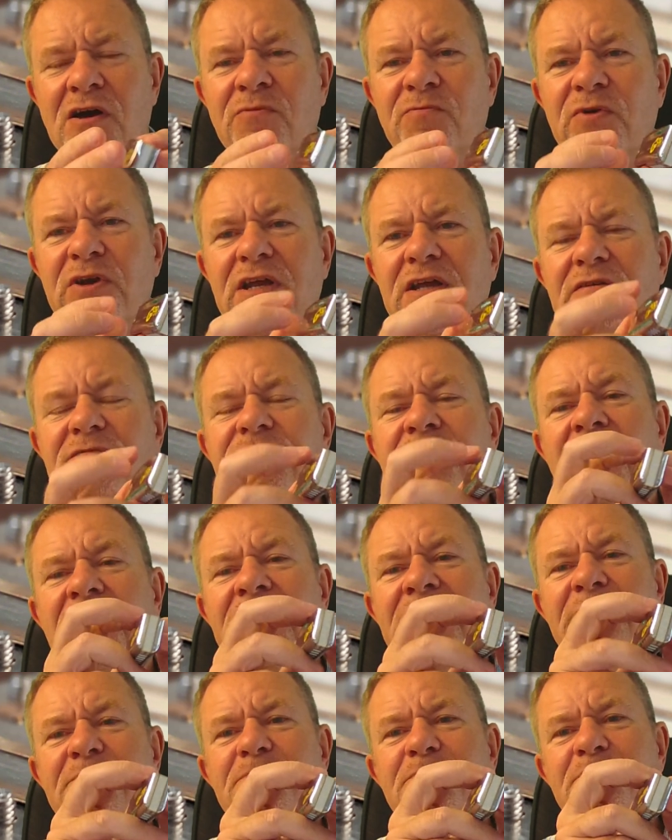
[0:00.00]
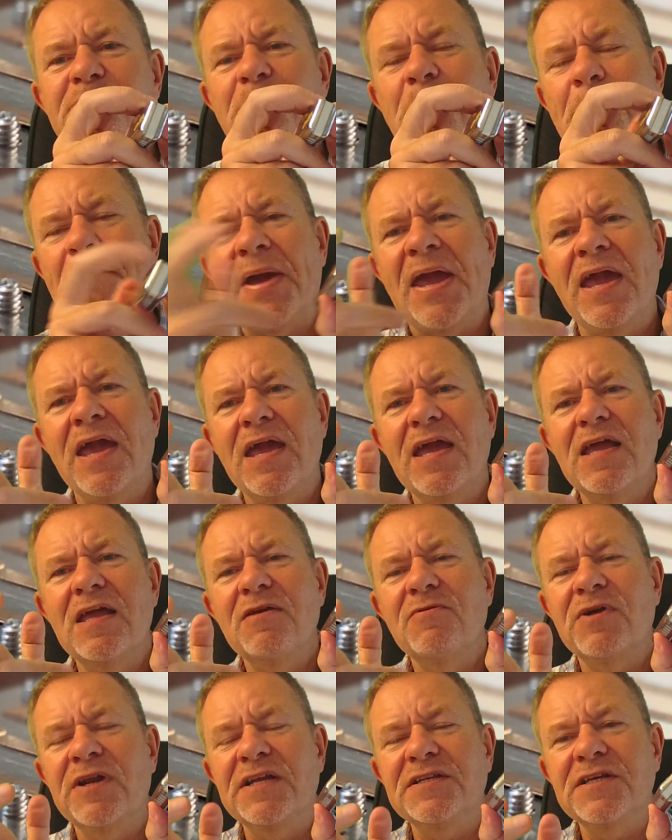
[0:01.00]
And when it finally,
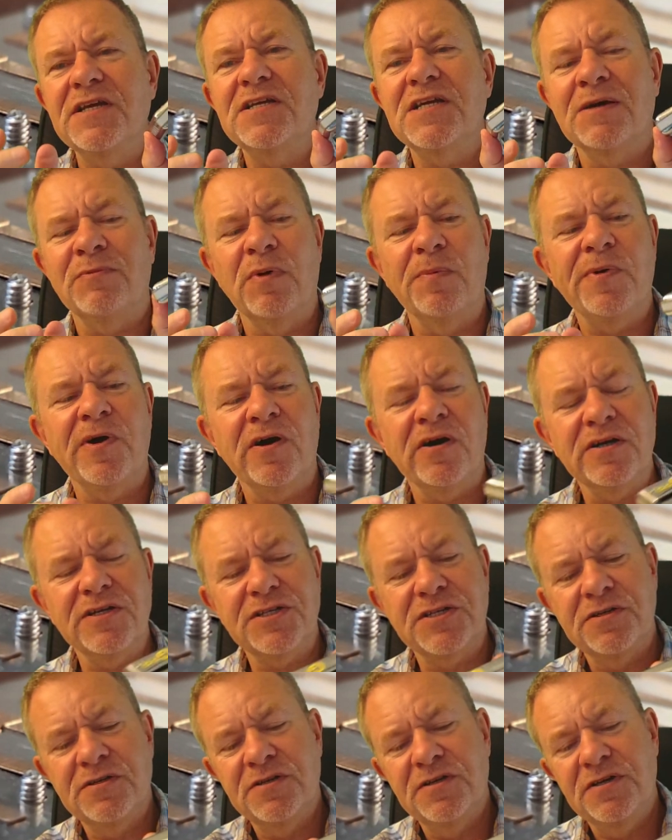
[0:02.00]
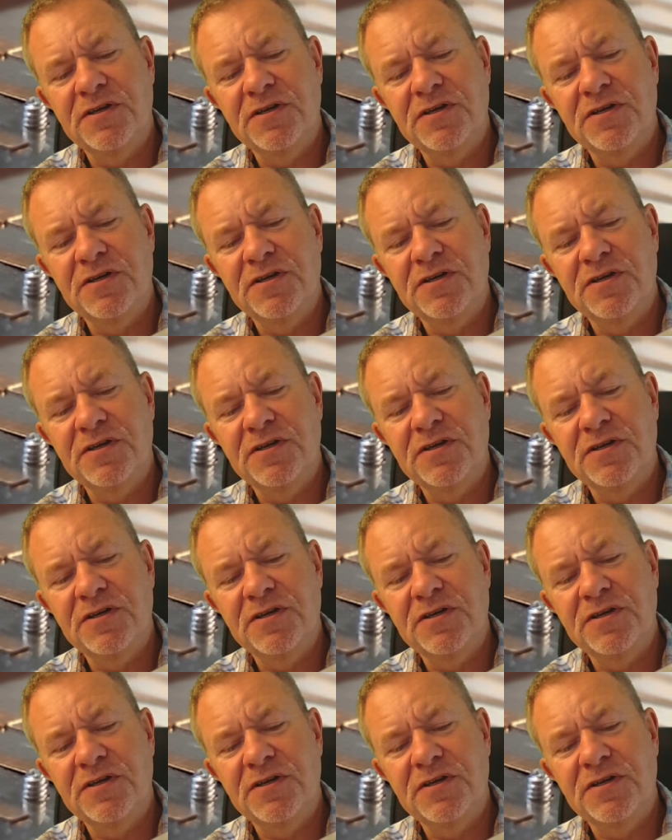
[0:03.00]
ping, when it did come apart,